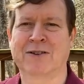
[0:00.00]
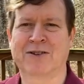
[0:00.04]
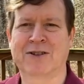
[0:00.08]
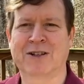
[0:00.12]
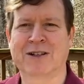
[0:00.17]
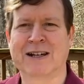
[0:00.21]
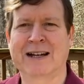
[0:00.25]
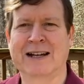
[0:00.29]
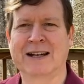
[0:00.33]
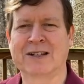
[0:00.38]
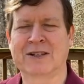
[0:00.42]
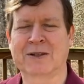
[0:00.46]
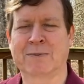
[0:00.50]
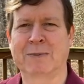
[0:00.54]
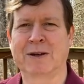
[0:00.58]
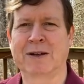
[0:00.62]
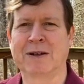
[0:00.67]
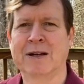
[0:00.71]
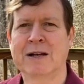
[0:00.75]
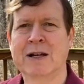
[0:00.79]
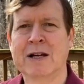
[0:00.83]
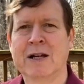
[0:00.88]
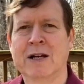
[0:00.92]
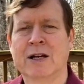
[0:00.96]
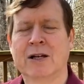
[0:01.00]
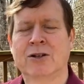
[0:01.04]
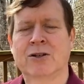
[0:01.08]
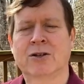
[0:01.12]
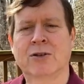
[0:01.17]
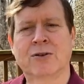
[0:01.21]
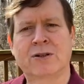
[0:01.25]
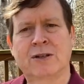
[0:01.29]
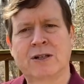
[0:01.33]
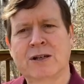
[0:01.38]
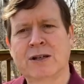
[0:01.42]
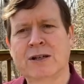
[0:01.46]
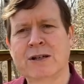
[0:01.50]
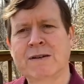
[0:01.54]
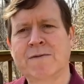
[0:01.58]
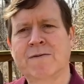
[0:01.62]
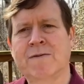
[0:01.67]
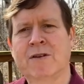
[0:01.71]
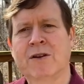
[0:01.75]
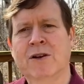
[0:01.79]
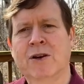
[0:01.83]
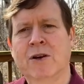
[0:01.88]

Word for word: she asked me, So, Steve,